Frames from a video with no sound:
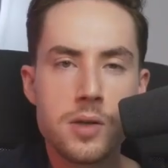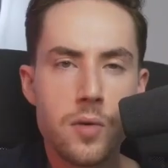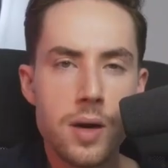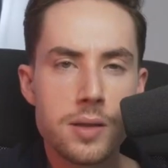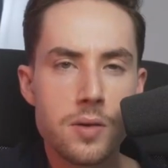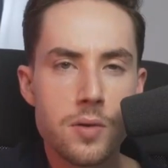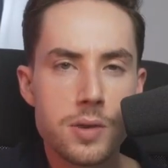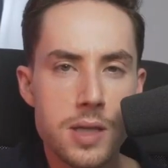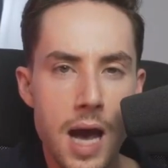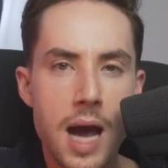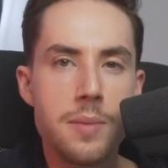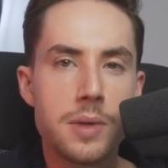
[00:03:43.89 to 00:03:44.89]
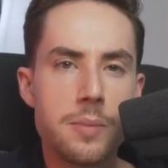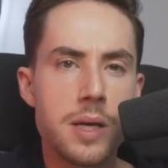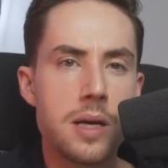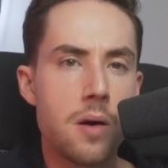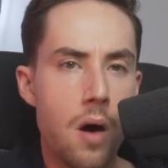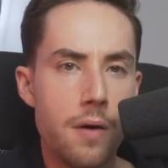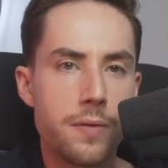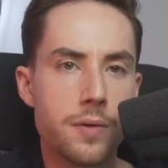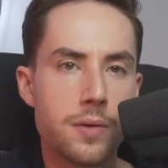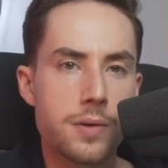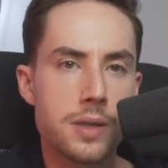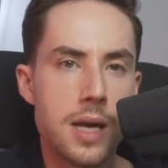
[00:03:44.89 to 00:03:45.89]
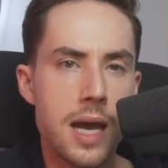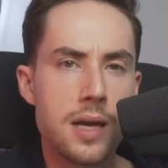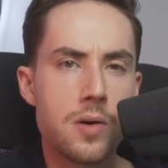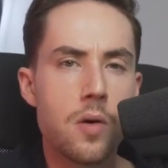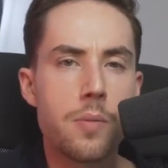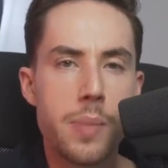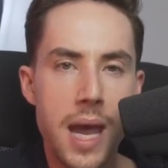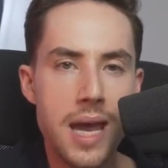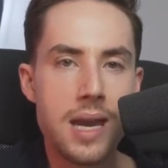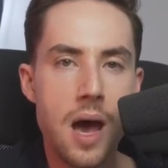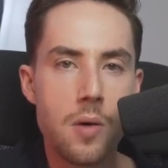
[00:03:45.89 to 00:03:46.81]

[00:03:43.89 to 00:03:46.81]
These grants are time-limited offers and are paid